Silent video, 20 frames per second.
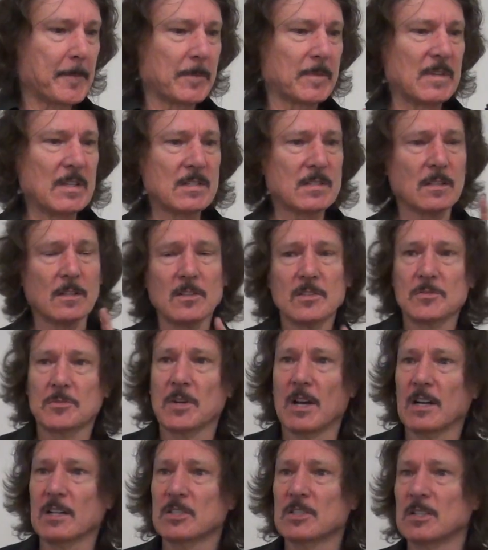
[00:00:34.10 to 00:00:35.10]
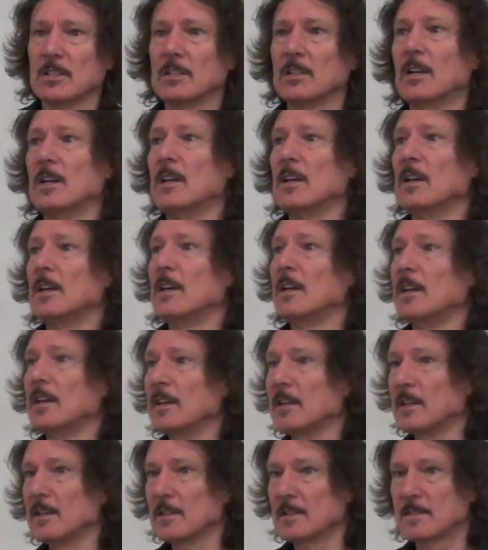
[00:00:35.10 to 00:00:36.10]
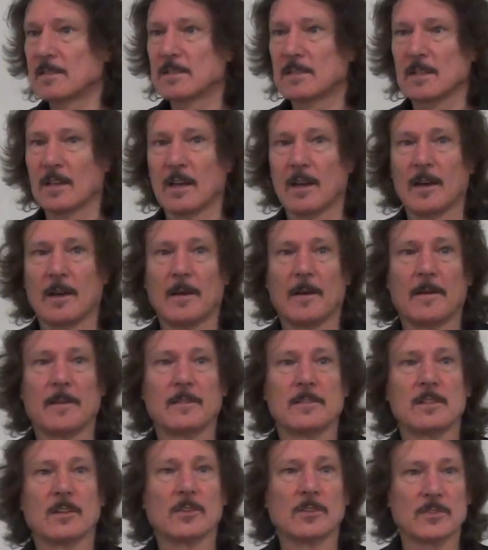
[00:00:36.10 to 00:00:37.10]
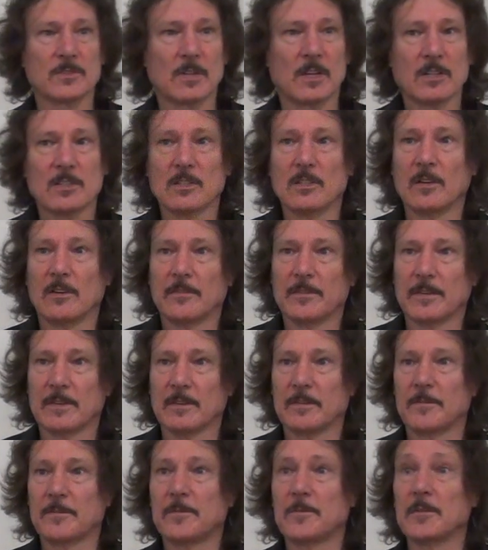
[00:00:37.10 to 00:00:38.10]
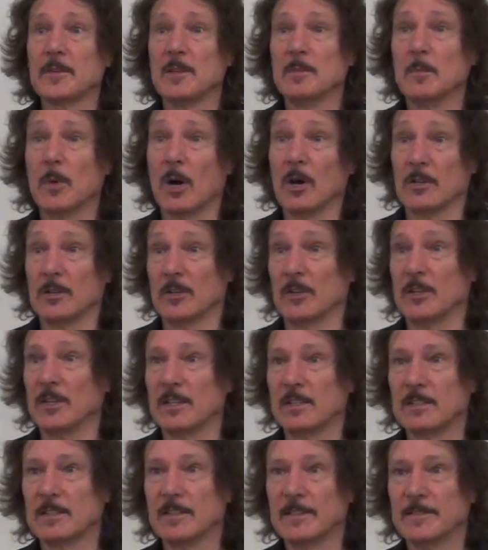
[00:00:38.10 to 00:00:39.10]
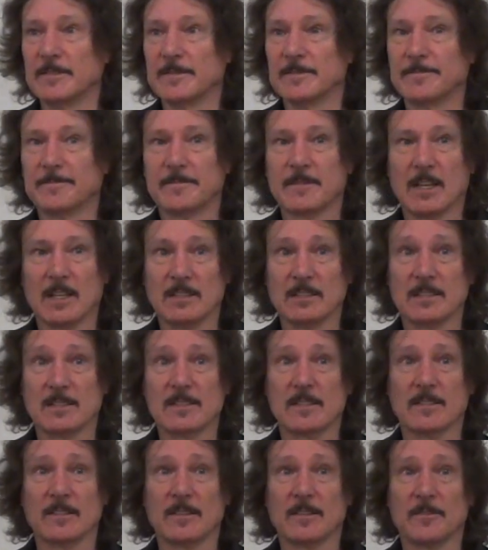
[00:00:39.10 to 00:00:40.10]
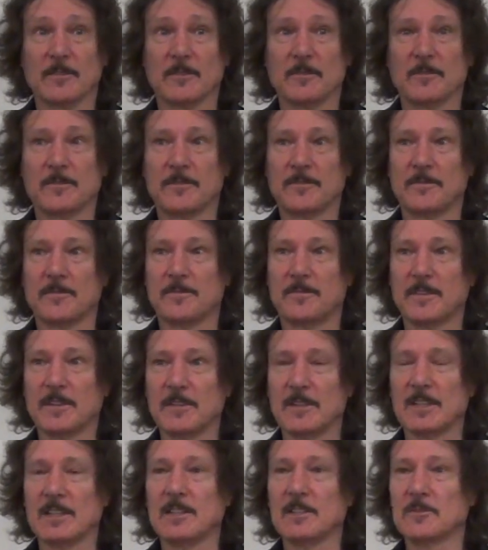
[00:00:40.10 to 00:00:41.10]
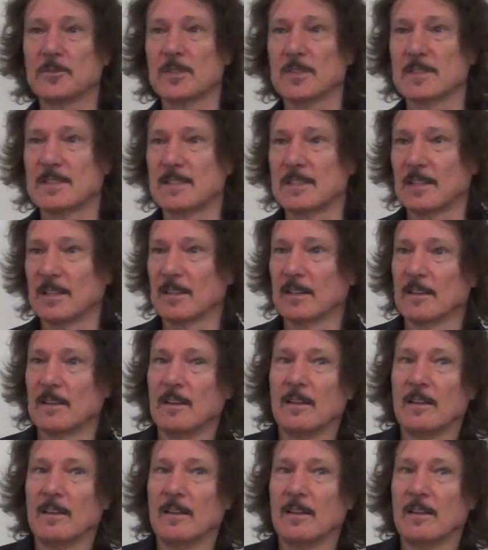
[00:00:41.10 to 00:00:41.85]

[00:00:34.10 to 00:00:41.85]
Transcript: this construction is the construction of a free monoid. And it's a very interesting